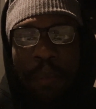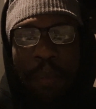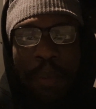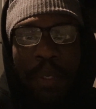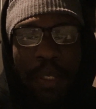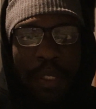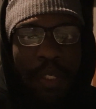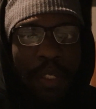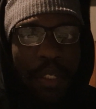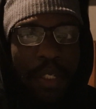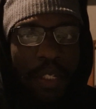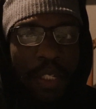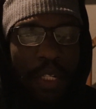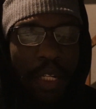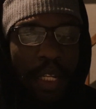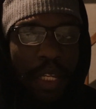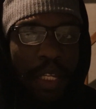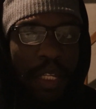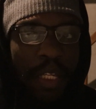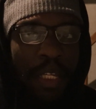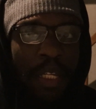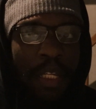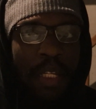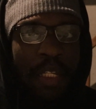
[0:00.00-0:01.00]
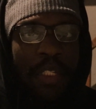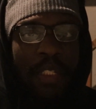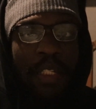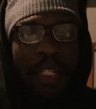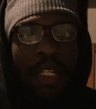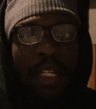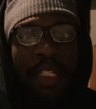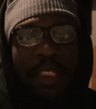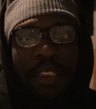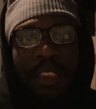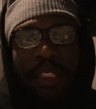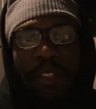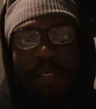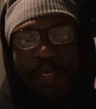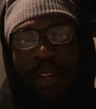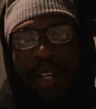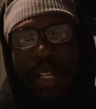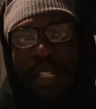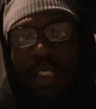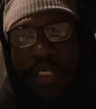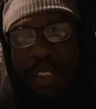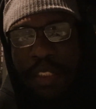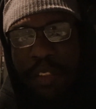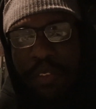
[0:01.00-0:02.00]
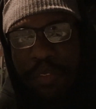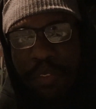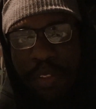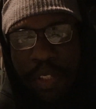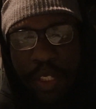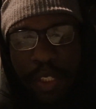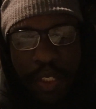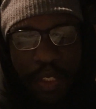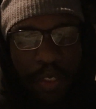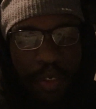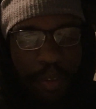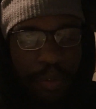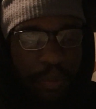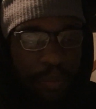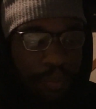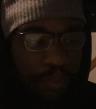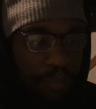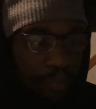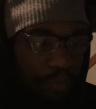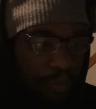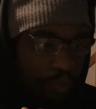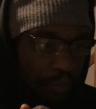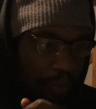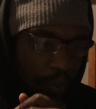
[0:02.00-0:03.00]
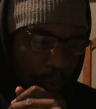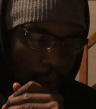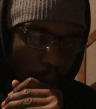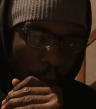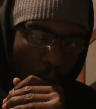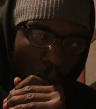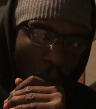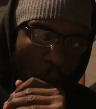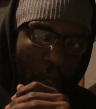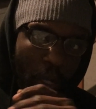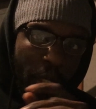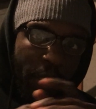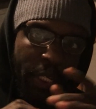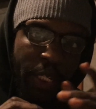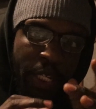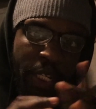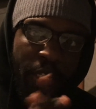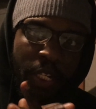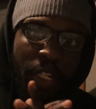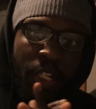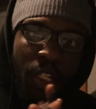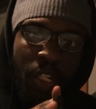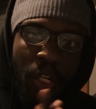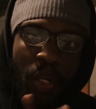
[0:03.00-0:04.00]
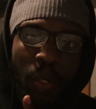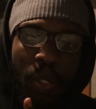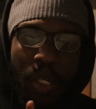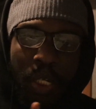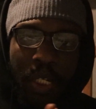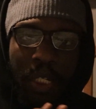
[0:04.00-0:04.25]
to be here today. Let's get right into the video. One year ago